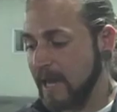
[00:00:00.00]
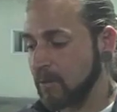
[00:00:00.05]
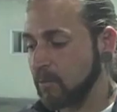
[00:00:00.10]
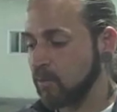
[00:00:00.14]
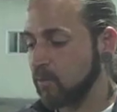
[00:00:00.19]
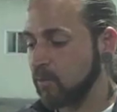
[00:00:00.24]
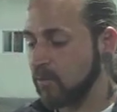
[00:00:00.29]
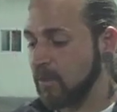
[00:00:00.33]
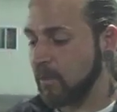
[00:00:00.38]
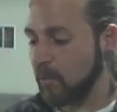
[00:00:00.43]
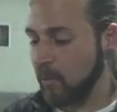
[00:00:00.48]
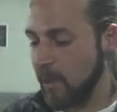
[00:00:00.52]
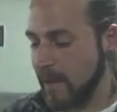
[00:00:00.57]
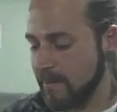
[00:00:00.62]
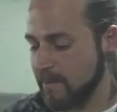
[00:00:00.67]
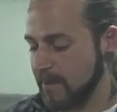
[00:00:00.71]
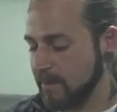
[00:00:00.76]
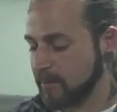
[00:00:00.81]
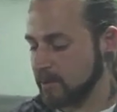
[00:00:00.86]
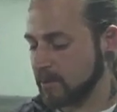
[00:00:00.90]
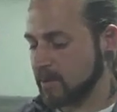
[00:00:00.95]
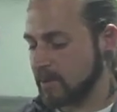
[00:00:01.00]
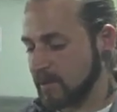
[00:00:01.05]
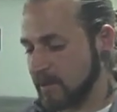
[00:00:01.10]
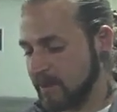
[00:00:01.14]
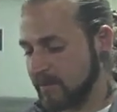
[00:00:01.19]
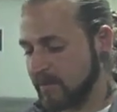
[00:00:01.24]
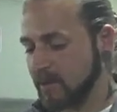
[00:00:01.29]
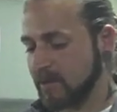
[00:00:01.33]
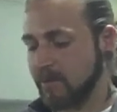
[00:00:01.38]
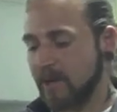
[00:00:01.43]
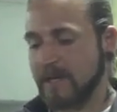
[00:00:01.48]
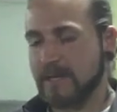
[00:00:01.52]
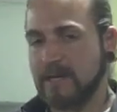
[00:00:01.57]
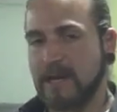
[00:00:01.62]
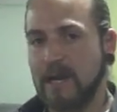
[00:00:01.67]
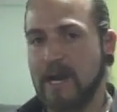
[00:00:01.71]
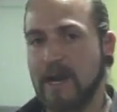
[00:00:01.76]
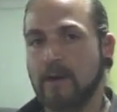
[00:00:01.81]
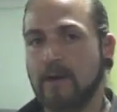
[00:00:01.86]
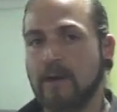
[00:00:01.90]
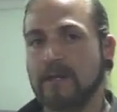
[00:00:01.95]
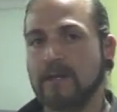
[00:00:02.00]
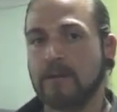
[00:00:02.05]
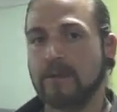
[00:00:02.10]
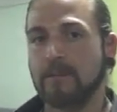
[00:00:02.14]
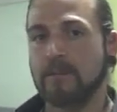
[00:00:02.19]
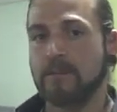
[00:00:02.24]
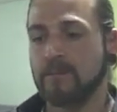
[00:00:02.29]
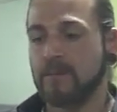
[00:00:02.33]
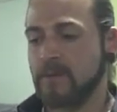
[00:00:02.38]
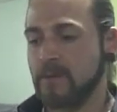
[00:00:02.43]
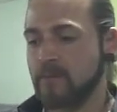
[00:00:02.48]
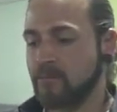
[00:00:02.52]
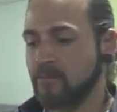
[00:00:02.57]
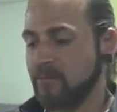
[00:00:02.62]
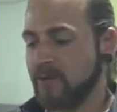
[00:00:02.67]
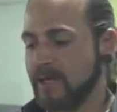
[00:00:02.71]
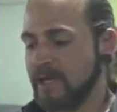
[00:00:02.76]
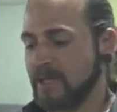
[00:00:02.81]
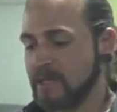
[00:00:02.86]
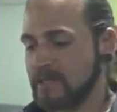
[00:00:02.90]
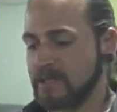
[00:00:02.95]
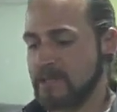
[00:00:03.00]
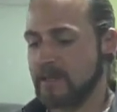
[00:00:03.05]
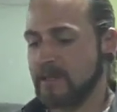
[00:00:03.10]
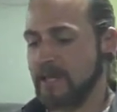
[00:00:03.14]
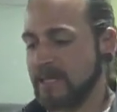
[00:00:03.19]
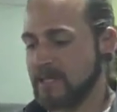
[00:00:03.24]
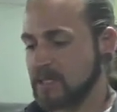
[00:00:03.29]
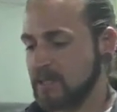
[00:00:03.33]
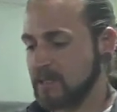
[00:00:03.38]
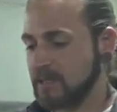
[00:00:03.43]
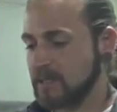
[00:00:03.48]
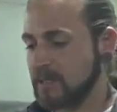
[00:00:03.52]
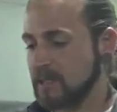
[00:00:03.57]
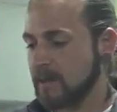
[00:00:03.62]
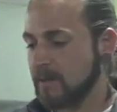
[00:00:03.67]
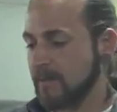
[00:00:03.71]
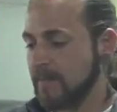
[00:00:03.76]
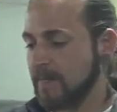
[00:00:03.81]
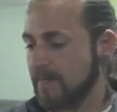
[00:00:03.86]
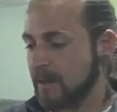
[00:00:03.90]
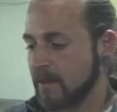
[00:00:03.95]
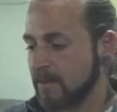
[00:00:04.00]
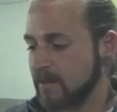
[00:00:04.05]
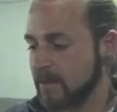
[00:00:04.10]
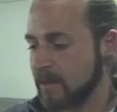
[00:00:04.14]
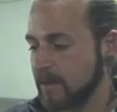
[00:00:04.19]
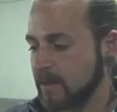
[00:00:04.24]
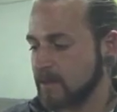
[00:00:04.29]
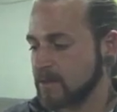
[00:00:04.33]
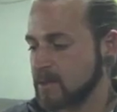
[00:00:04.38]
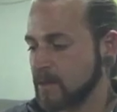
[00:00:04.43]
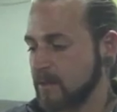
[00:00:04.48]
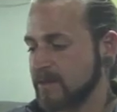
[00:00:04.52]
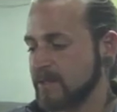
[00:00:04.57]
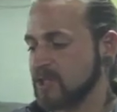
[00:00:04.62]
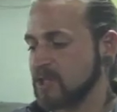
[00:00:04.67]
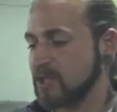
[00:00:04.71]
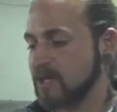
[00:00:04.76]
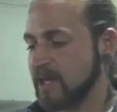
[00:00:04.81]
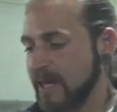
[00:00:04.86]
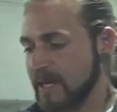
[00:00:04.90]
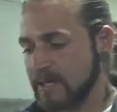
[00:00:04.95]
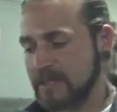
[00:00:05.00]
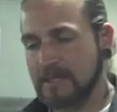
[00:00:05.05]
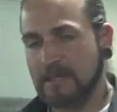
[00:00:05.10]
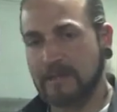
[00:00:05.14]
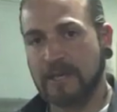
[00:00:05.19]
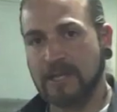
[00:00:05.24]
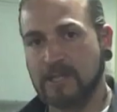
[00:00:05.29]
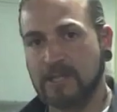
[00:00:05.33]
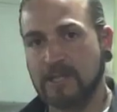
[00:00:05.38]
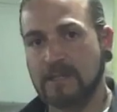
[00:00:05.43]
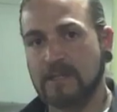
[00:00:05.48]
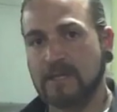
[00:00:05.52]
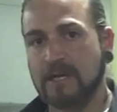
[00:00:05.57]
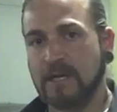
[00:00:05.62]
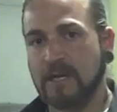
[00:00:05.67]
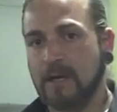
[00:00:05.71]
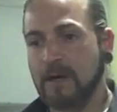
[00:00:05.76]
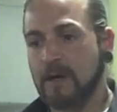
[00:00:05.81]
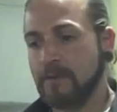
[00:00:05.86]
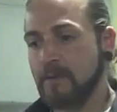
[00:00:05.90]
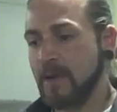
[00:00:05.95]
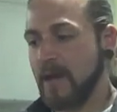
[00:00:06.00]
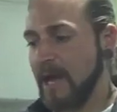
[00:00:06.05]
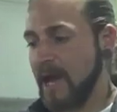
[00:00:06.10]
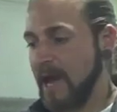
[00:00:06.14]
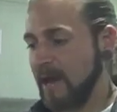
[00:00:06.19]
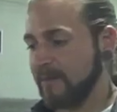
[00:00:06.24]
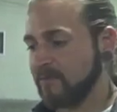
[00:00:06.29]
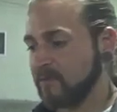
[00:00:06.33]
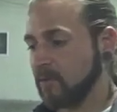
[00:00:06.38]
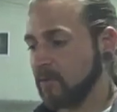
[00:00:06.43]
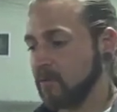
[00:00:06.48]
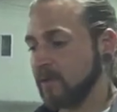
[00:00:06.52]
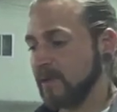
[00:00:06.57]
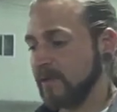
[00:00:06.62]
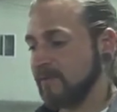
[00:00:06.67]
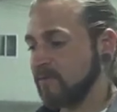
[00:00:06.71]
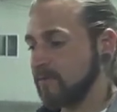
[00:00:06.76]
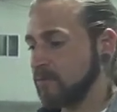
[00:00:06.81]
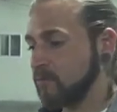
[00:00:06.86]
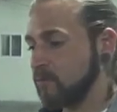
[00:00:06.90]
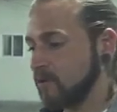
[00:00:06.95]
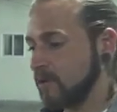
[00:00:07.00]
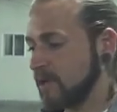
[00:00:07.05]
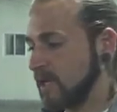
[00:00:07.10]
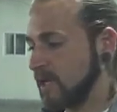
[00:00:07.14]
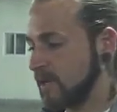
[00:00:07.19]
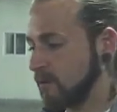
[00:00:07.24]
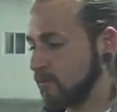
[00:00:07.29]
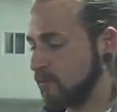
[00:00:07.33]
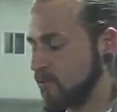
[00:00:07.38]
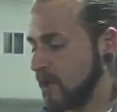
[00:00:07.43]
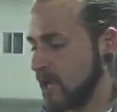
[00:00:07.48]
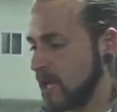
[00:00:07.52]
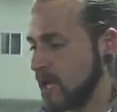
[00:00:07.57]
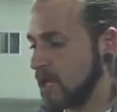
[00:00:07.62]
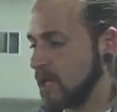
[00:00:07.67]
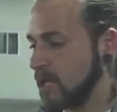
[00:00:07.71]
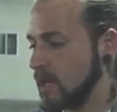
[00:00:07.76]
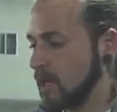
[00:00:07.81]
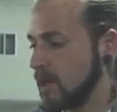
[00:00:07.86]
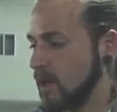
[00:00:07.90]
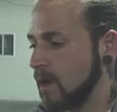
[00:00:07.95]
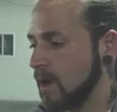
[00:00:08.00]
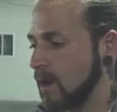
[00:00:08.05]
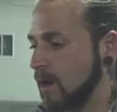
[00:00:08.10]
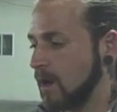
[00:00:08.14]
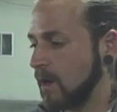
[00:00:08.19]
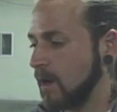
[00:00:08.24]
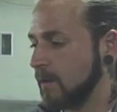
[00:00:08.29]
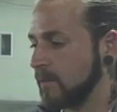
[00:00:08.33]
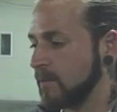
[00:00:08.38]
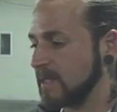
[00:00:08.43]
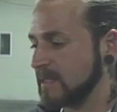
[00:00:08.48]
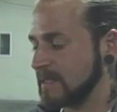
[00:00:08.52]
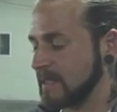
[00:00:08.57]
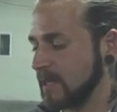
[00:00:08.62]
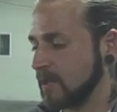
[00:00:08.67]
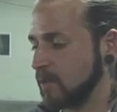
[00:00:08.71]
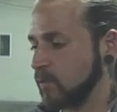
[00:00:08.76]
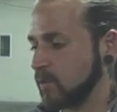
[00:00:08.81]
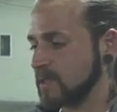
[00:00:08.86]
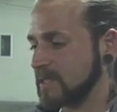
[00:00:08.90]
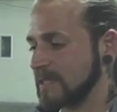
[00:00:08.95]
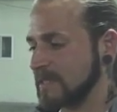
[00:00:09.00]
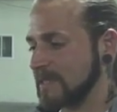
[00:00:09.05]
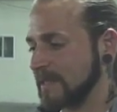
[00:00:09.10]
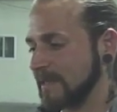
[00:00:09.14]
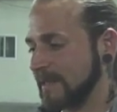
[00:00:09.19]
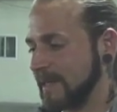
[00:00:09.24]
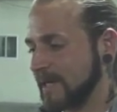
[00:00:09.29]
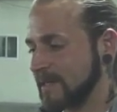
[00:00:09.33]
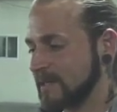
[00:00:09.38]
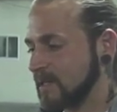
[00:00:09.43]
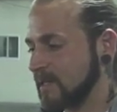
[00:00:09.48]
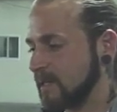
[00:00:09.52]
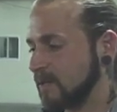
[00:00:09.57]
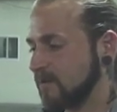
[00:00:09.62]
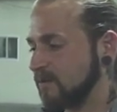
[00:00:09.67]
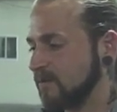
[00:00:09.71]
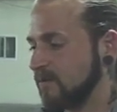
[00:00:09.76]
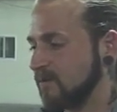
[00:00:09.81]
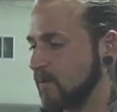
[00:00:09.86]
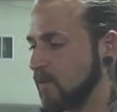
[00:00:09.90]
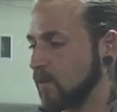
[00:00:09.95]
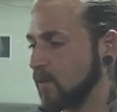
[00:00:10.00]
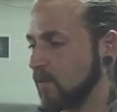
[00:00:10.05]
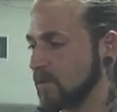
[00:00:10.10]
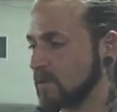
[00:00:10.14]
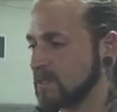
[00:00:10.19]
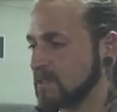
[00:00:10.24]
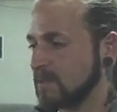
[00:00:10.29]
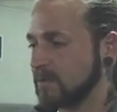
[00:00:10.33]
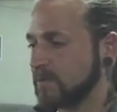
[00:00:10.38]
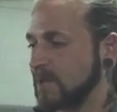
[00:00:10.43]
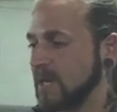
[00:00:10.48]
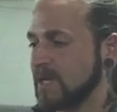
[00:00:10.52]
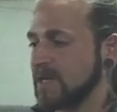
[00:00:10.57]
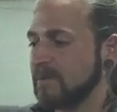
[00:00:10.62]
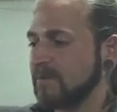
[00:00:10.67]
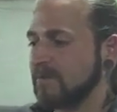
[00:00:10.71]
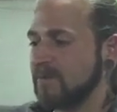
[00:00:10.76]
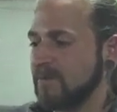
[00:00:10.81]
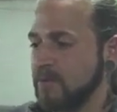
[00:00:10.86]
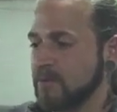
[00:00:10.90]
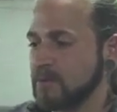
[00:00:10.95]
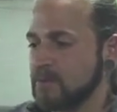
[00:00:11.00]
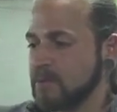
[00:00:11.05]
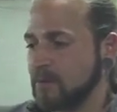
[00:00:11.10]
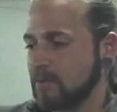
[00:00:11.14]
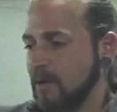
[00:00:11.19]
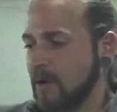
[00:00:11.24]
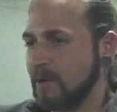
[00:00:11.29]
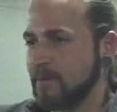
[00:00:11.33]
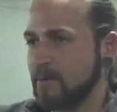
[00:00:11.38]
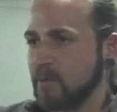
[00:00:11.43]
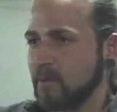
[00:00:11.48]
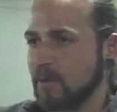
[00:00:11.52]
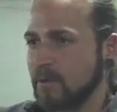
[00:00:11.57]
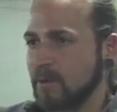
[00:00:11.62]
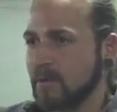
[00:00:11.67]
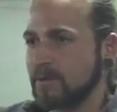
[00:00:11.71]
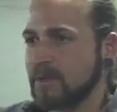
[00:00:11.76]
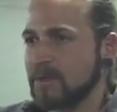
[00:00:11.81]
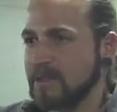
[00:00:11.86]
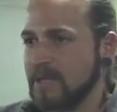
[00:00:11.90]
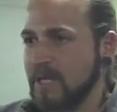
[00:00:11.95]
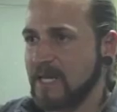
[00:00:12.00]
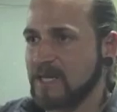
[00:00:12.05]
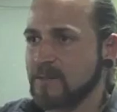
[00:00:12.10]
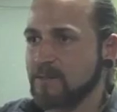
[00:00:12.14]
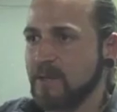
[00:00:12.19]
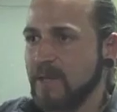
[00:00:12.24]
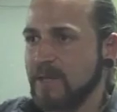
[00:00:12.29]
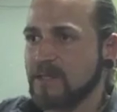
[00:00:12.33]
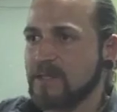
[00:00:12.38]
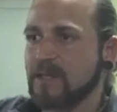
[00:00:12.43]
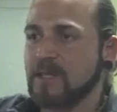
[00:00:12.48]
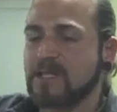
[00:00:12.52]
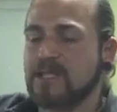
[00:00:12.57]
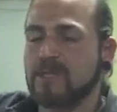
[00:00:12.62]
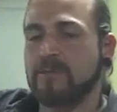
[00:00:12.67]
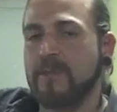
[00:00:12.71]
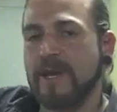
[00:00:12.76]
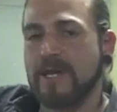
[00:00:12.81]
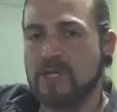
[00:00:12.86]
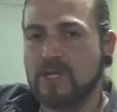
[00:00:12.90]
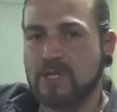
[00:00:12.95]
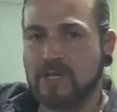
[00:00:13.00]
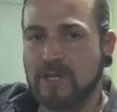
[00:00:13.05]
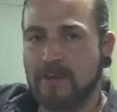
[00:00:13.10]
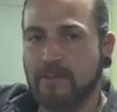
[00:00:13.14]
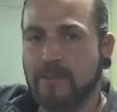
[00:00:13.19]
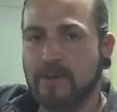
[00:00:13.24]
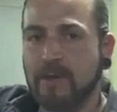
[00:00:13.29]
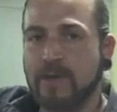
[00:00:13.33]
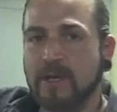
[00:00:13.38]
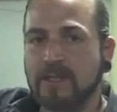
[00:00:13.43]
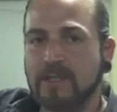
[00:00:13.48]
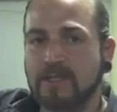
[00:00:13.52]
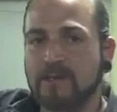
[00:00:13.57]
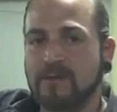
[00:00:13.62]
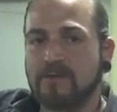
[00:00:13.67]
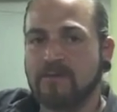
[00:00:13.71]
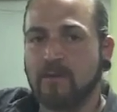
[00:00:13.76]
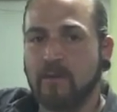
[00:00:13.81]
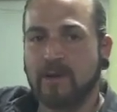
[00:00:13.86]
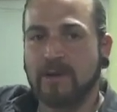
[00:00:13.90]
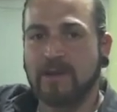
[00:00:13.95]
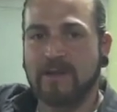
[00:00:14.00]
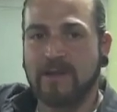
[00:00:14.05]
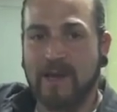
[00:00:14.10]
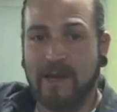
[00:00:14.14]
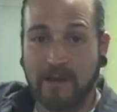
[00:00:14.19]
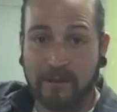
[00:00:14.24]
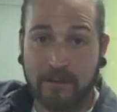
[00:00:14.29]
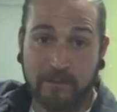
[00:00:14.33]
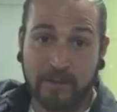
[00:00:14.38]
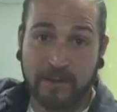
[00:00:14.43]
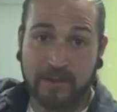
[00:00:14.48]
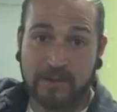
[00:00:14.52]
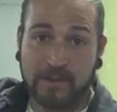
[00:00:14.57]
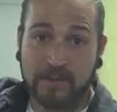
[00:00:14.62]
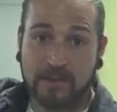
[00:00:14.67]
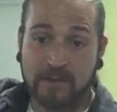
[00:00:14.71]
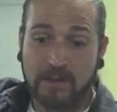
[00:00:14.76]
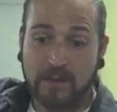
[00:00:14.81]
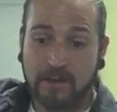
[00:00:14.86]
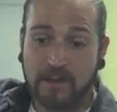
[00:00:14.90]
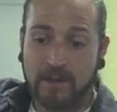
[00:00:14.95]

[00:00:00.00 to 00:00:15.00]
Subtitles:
And the way people are living right now and the breeding selections, the genetic selections that come after we've bred, it's like we're selecting for some kind of Futurama world that takes place on a spaceship devoid of the elements.